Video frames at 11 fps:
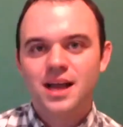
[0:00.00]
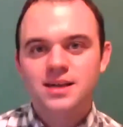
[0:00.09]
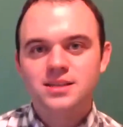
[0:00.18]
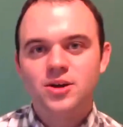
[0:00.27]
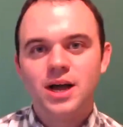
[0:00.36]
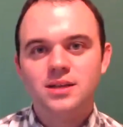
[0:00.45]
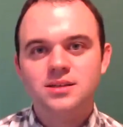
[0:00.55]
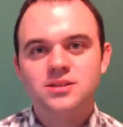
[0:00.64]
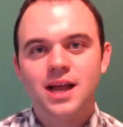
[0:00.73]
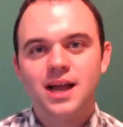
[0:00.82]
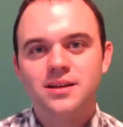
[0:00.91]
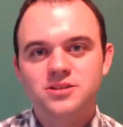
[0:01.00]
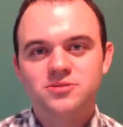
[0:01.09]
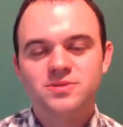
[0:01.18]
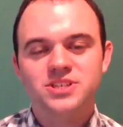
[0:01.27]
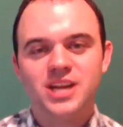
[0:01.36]
So how did
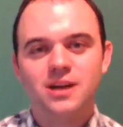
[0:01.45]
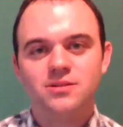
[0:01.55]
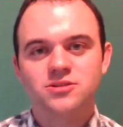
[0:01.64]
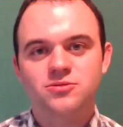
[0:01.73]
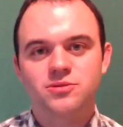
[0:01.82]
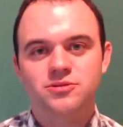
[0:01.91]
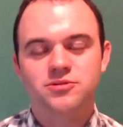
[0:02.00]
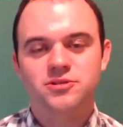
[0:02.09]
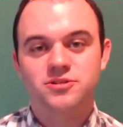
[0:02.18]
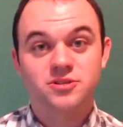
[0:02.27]
you reach out to recruiters,